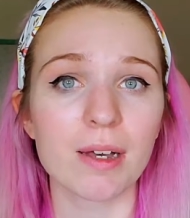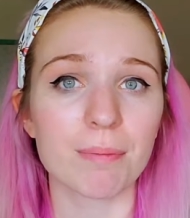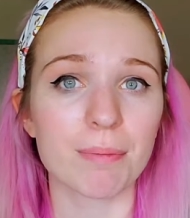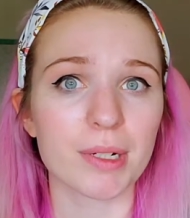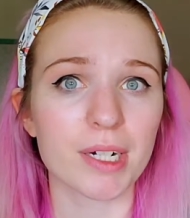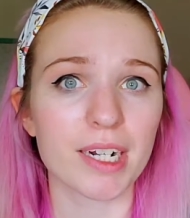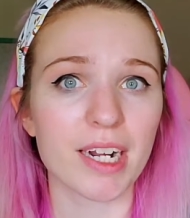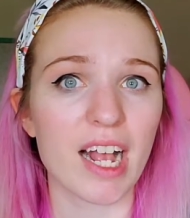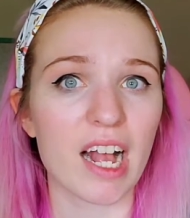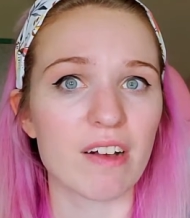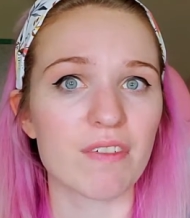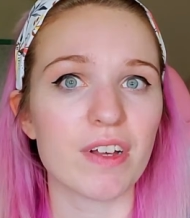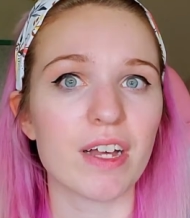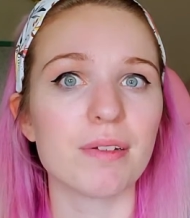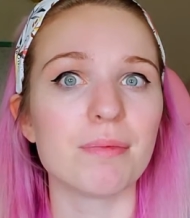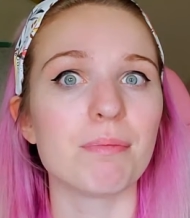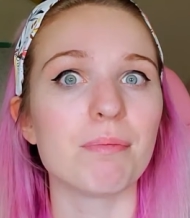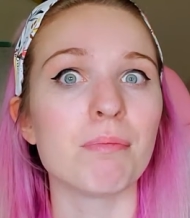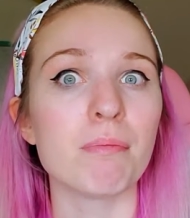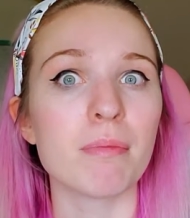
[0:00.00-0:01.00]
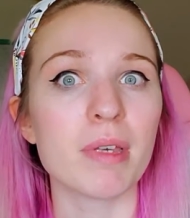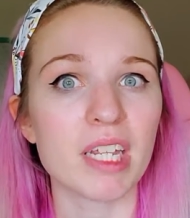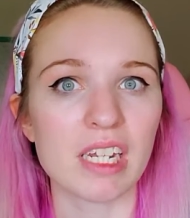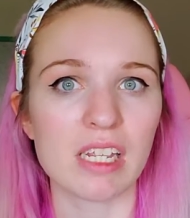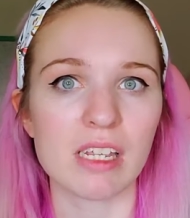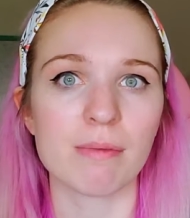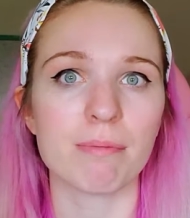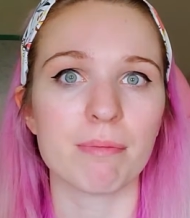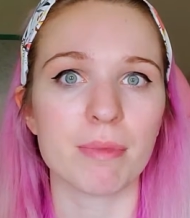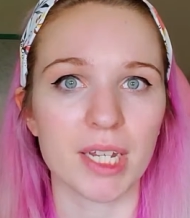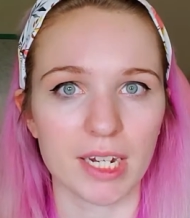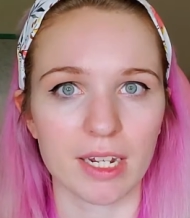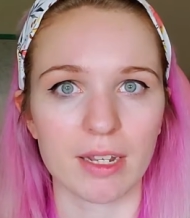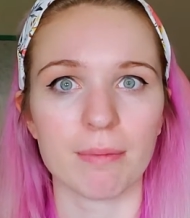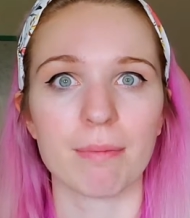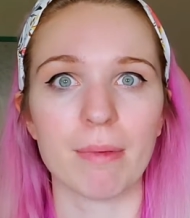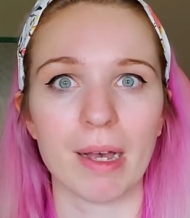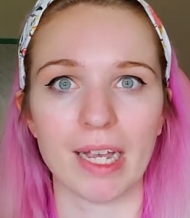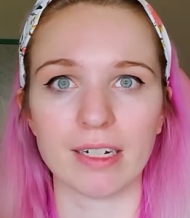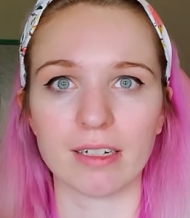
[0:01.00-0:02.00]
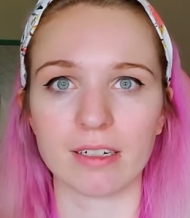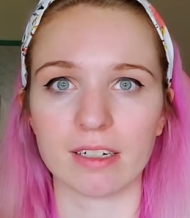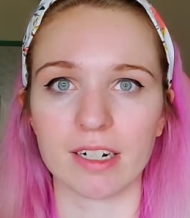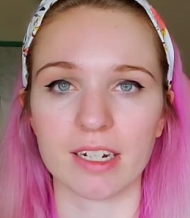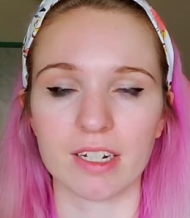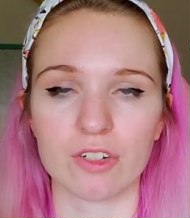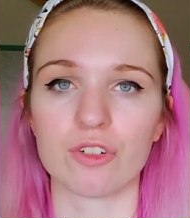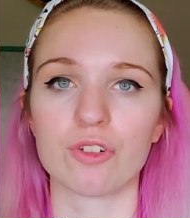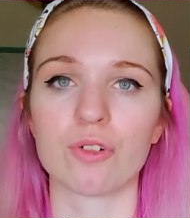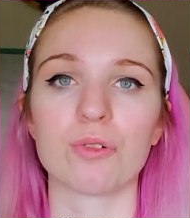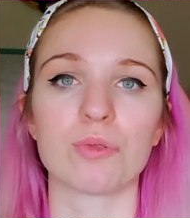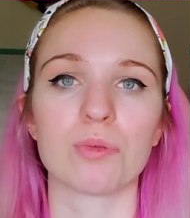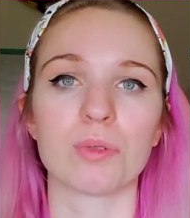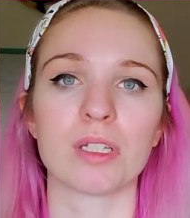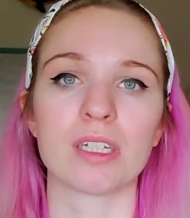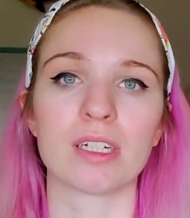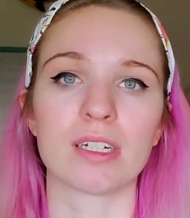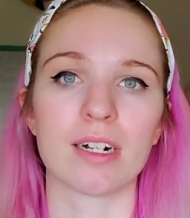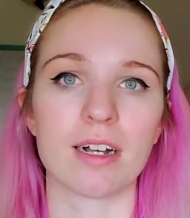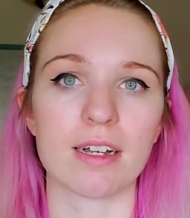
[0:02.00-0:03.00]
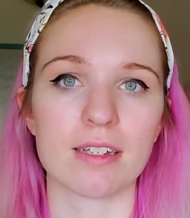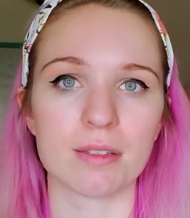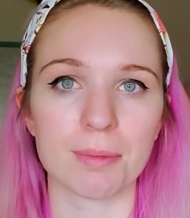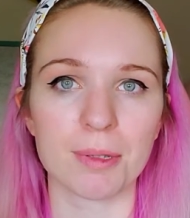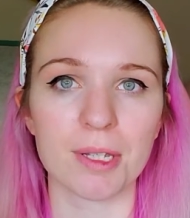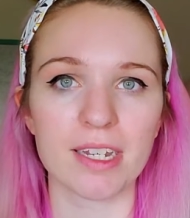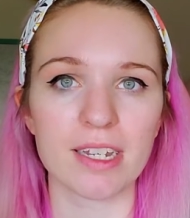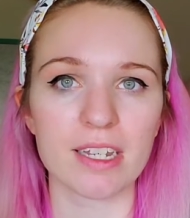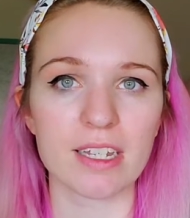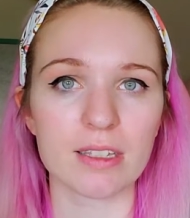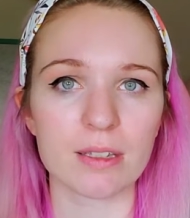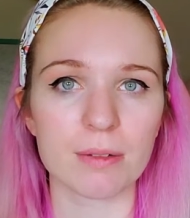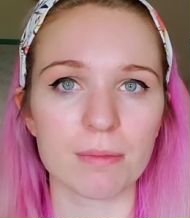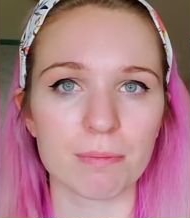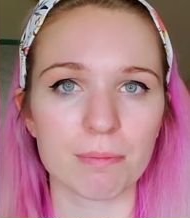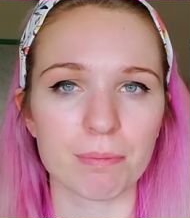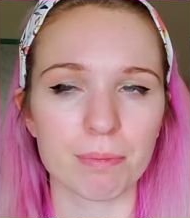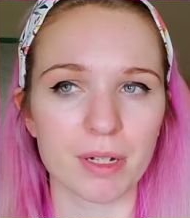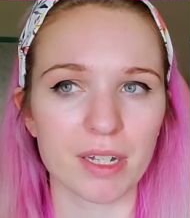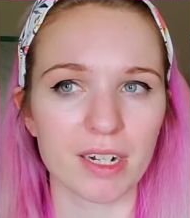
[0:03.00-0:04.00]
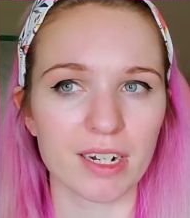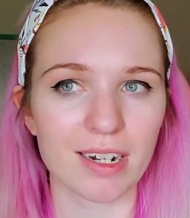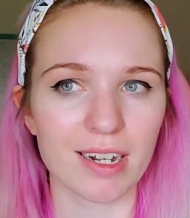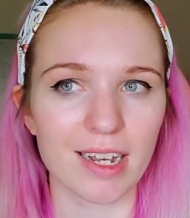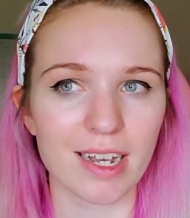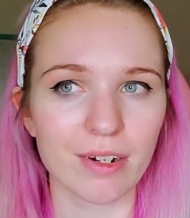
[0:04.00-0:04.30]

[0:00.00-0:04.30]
But I have had many minor issues with their cosplays, but